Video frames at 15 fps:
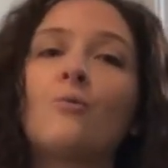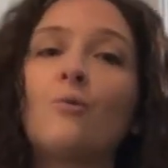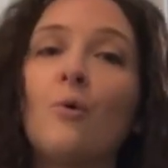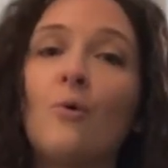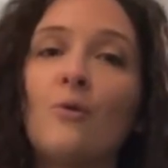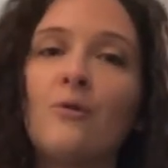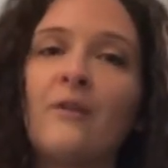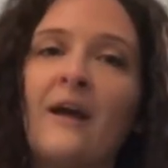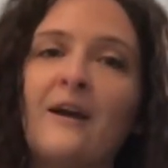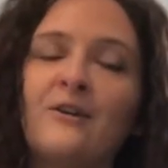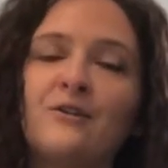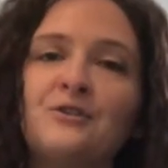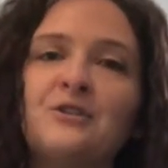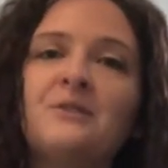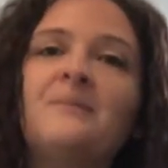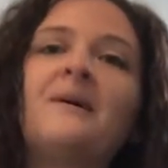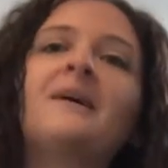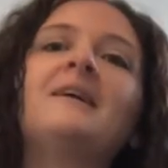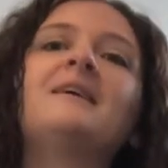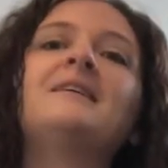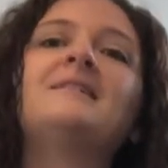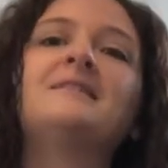roll the energy
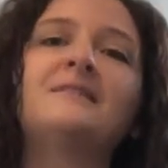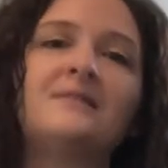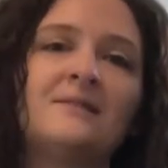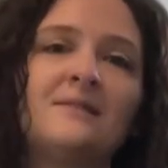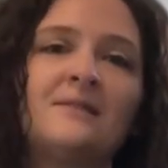bites.